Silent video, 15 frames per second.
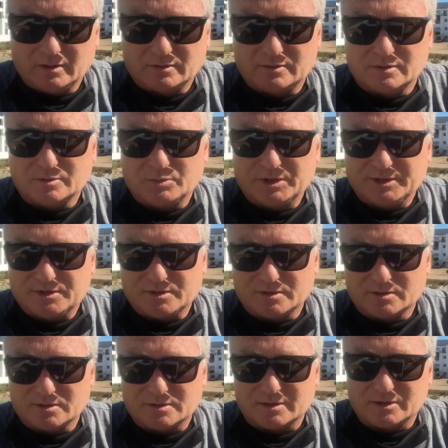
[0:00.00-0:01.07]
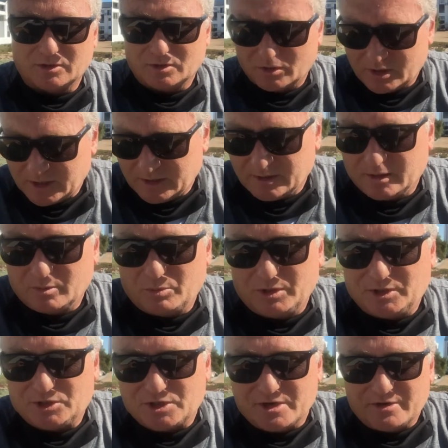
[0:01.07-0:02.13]
into the beaches and you're looking in the
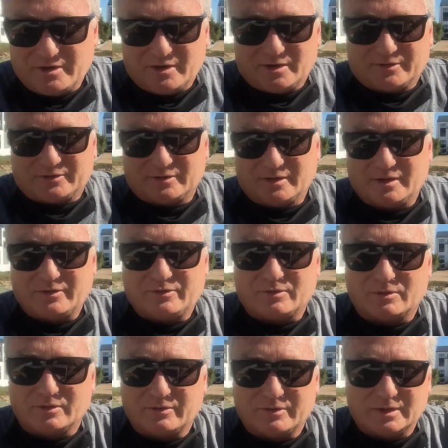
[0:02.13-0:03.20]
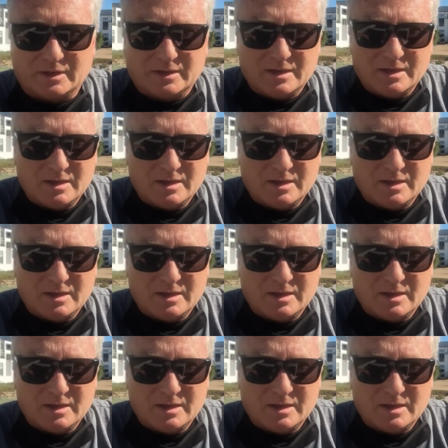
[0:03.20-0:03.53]
beach areas and that sort of thing,